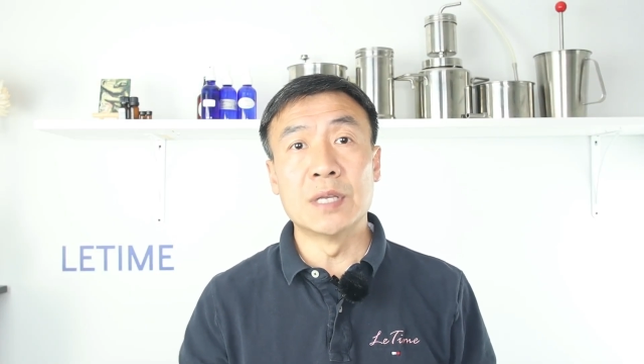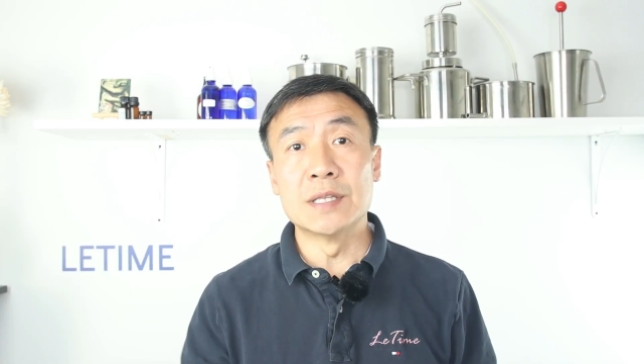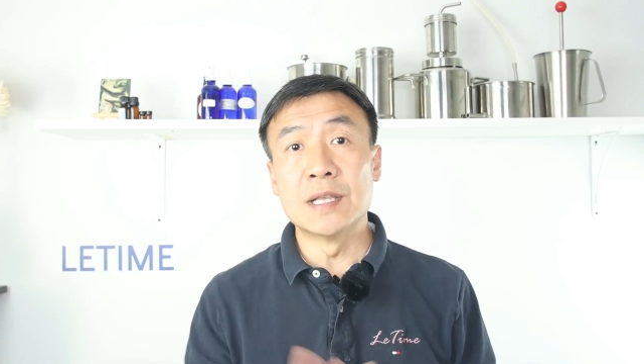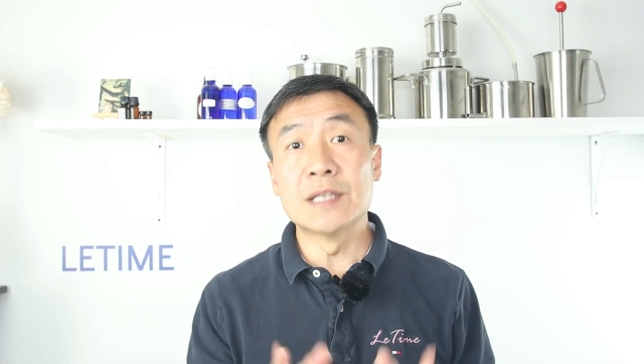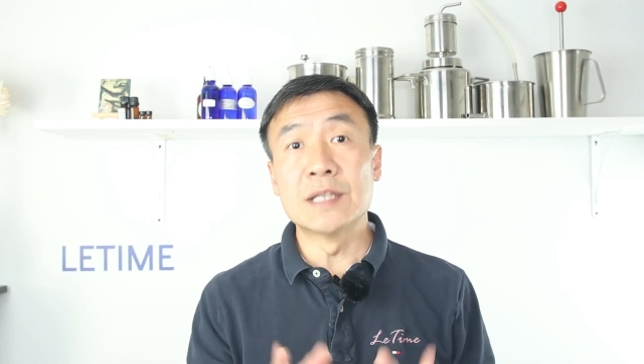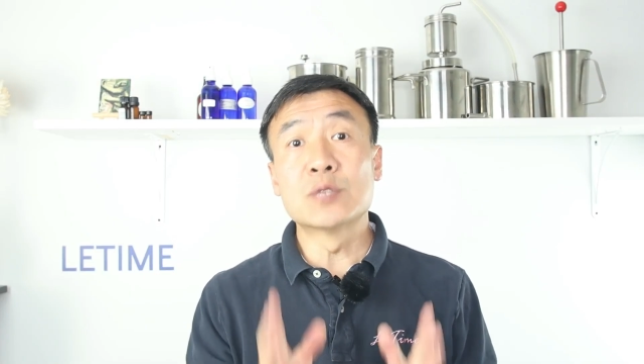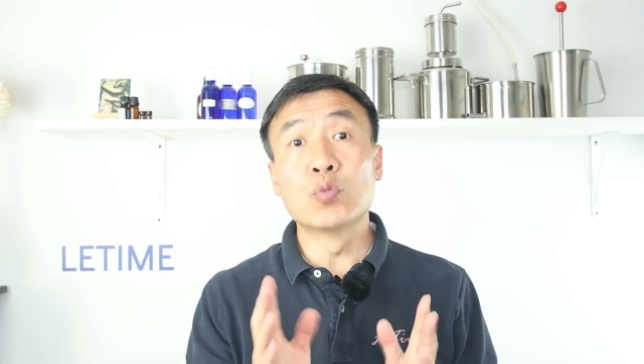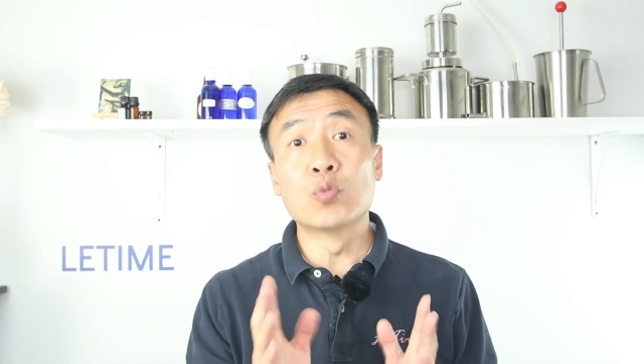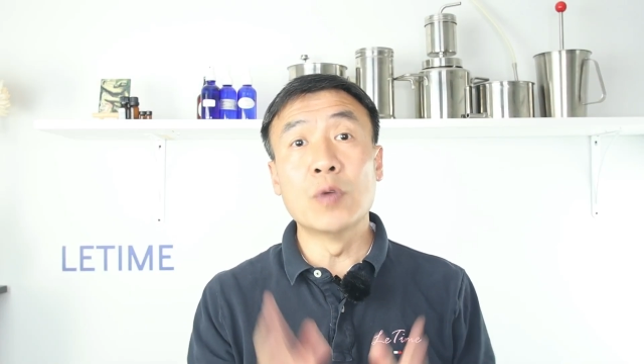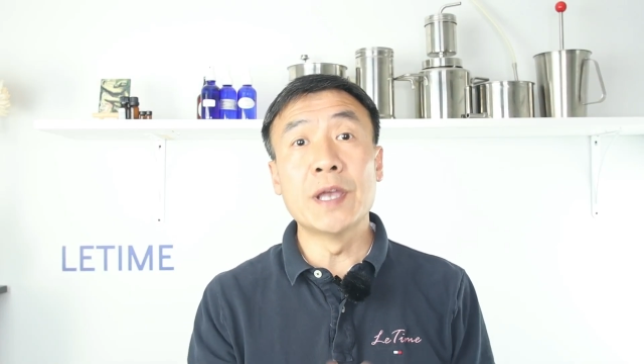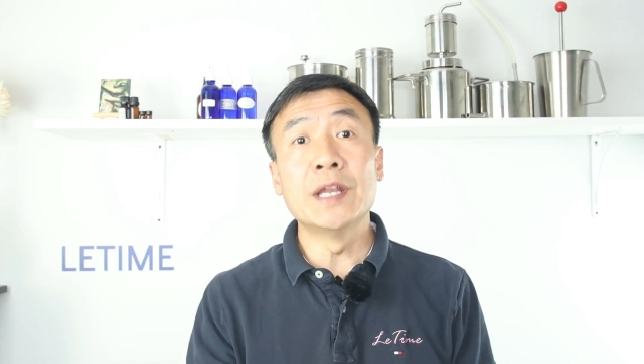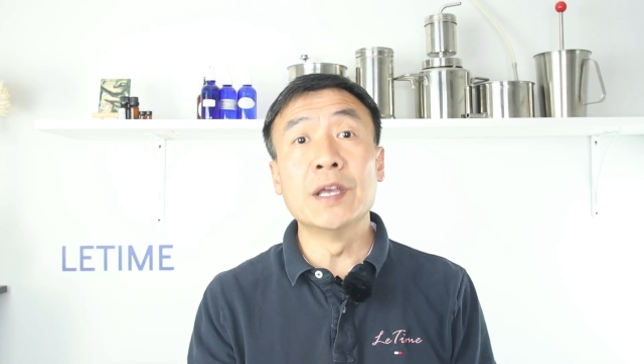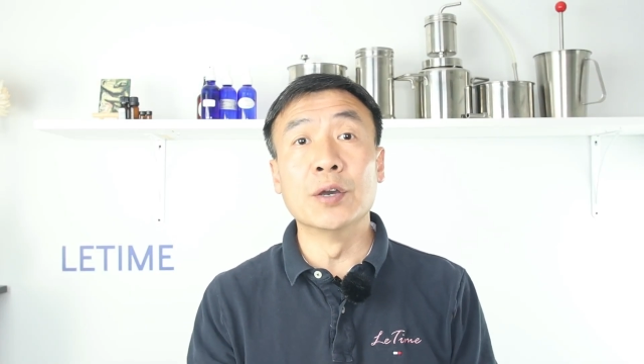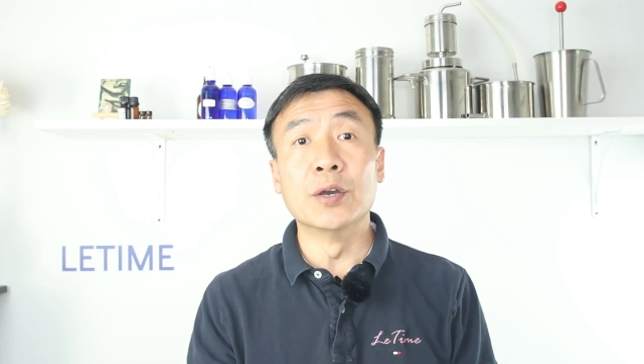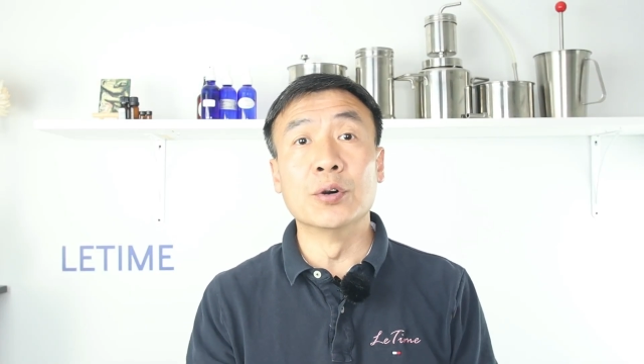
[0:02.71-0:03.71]
In this
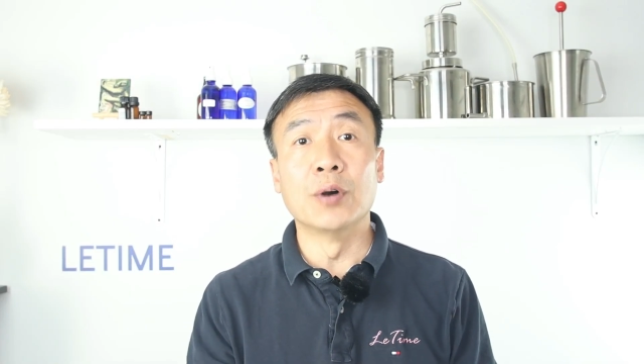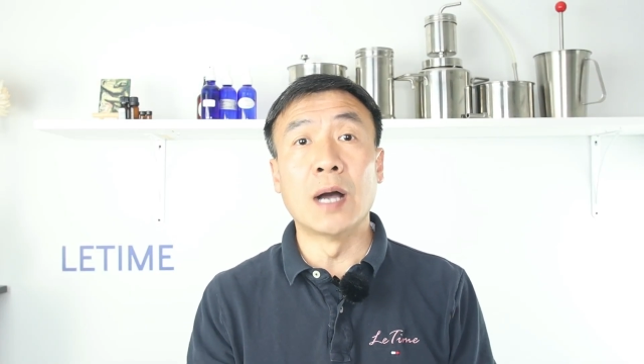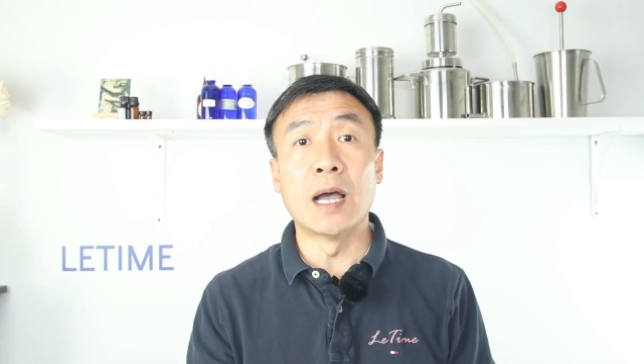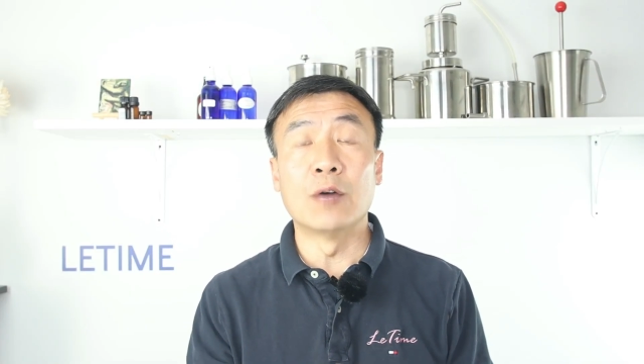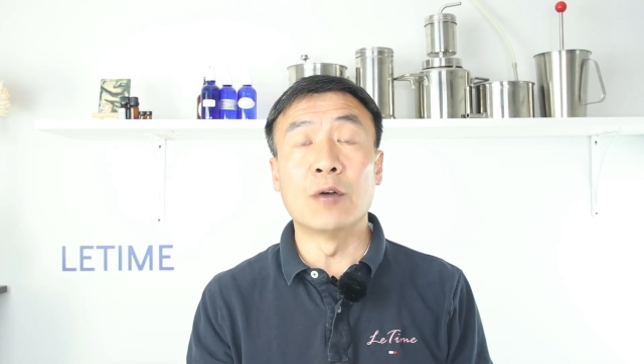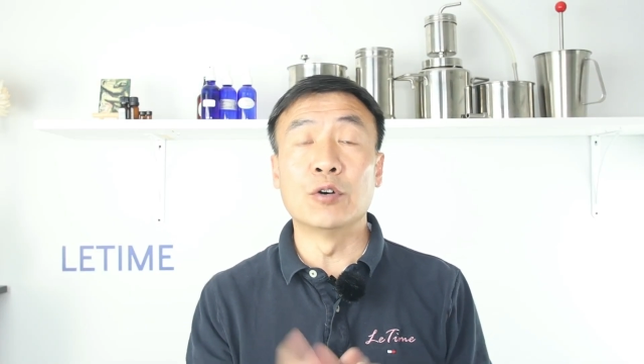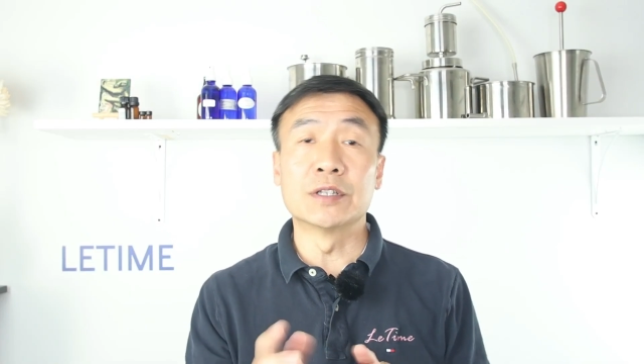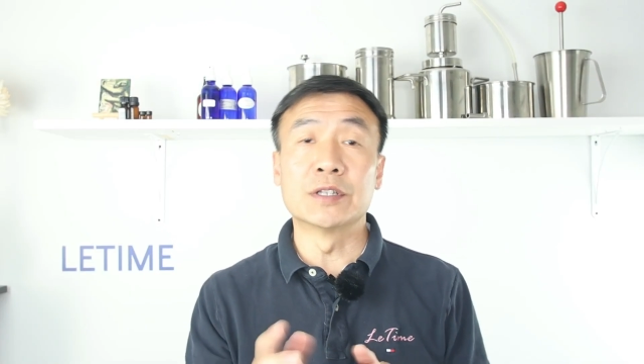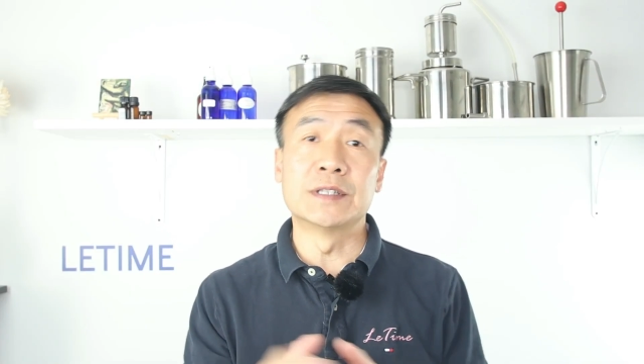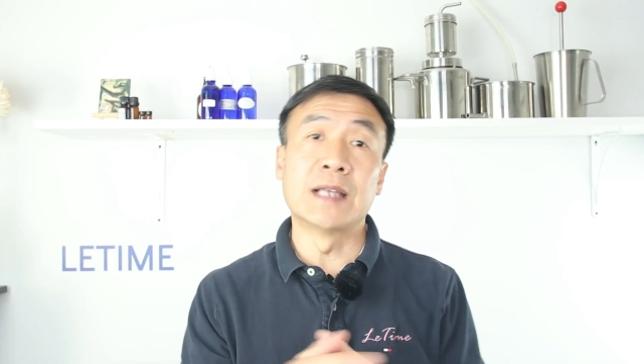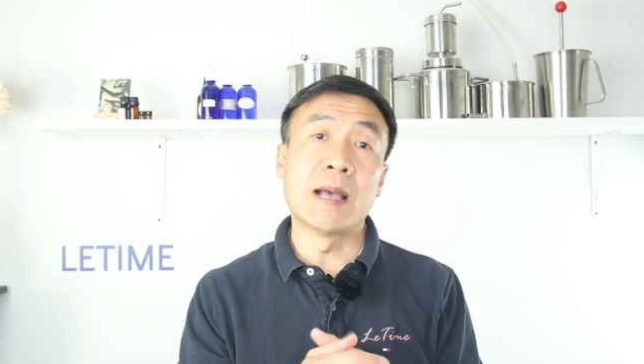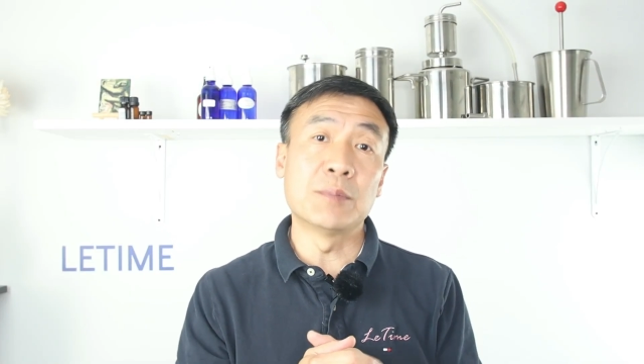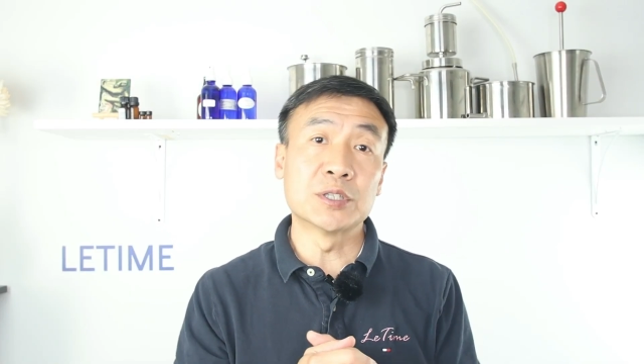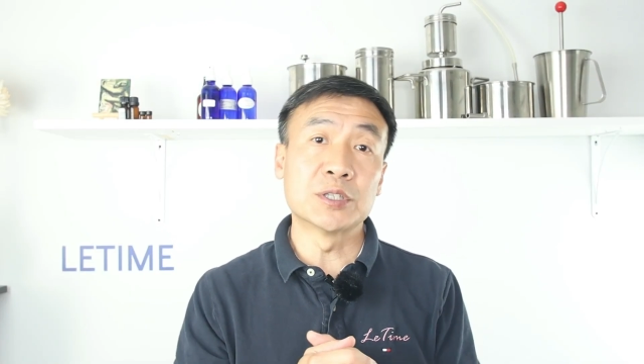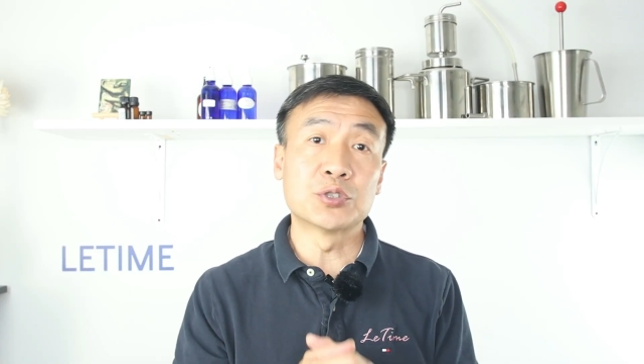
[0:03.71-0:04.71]
video, I want to
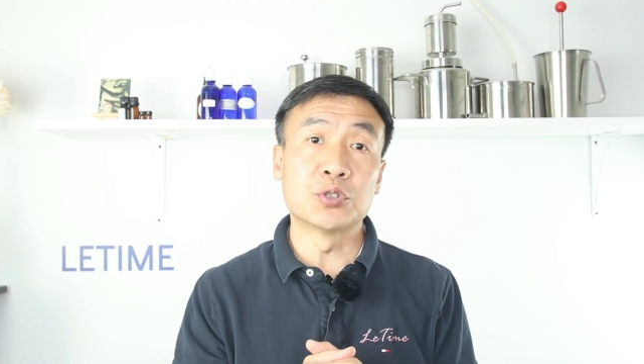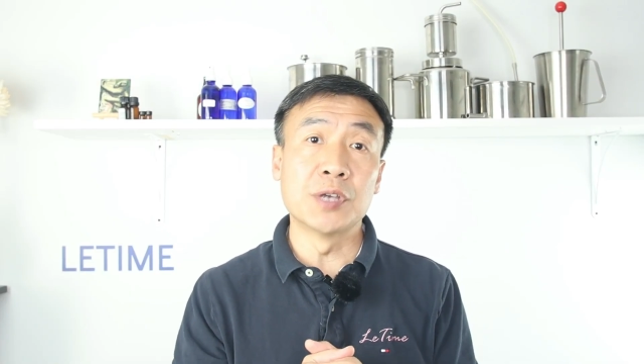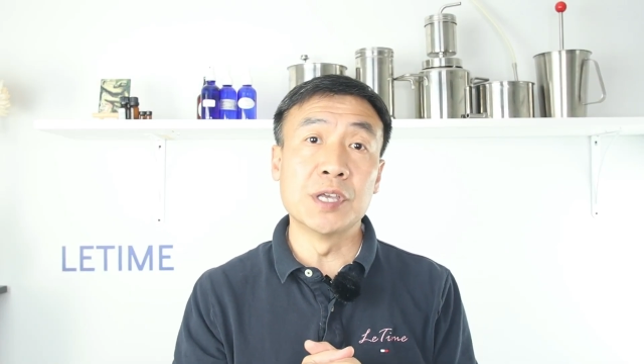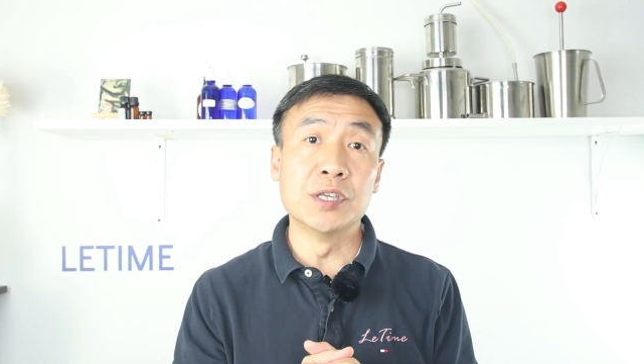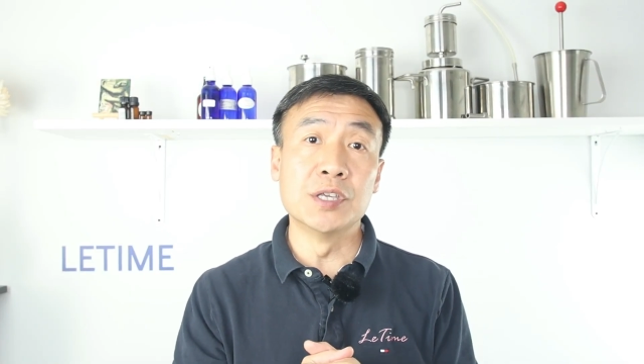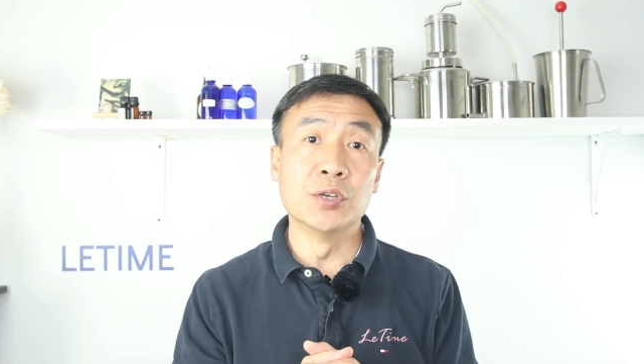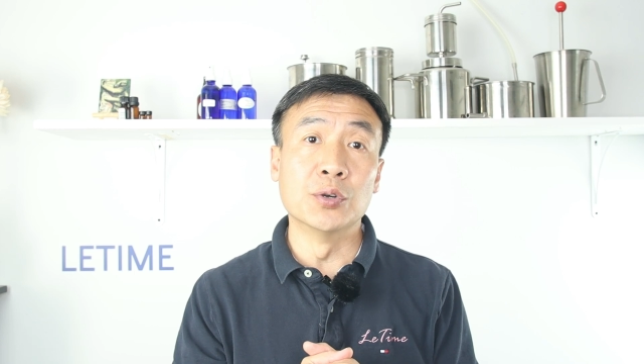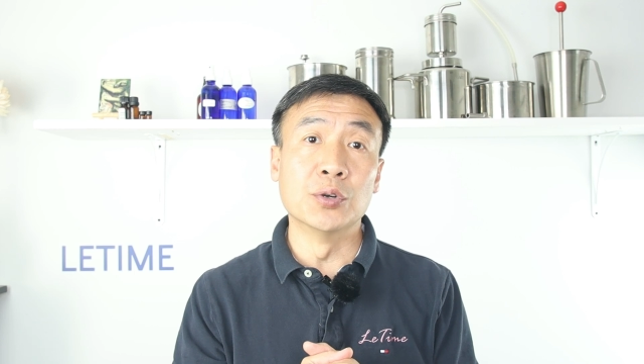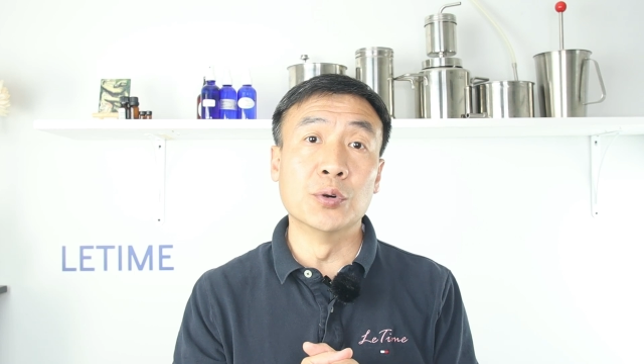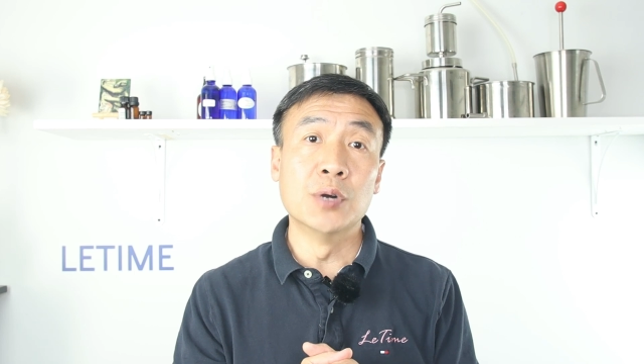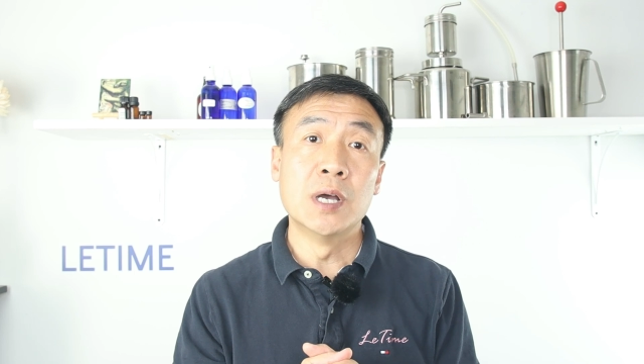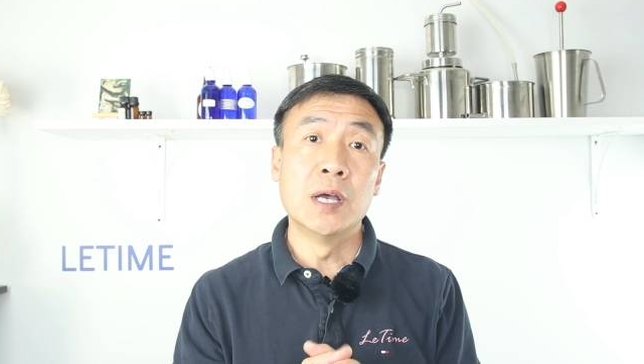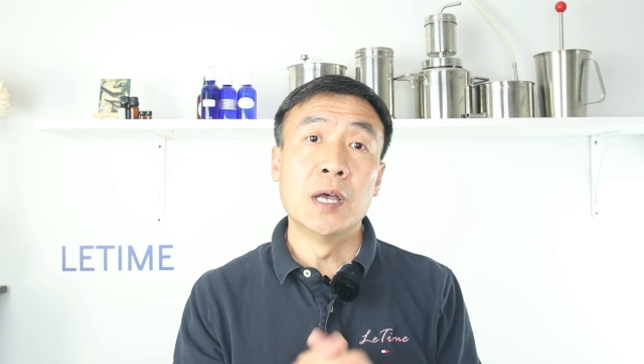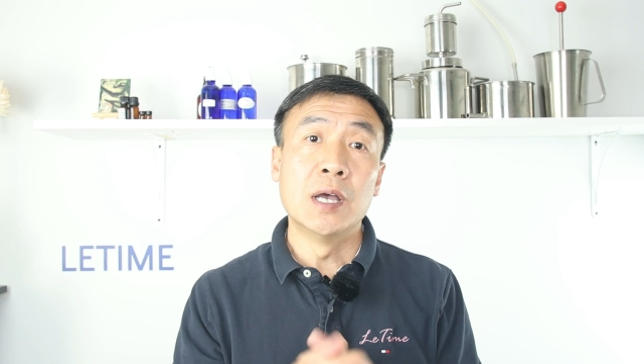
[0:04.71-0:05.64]
demonstrate you